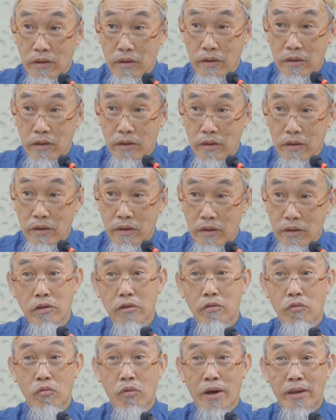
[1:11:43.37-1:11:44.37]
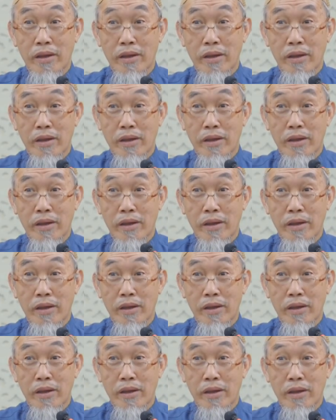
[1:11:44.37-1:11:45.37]
I buy 1 kilo
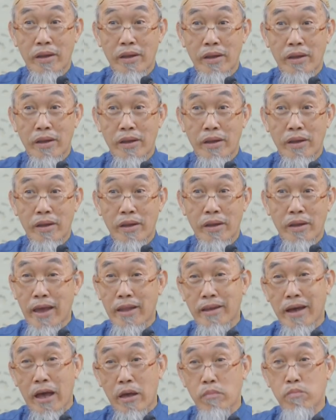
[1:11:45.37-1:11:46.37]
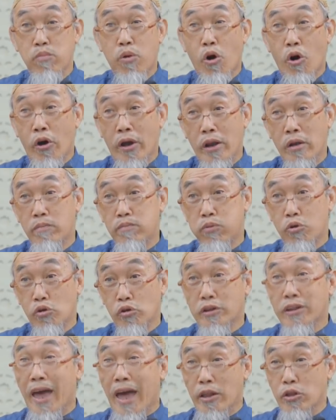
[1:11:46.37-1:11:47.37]
potato and I boil
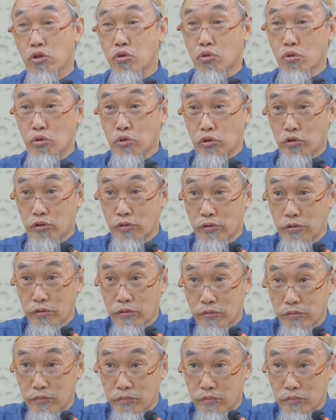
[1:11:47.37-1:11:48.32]
potatoes.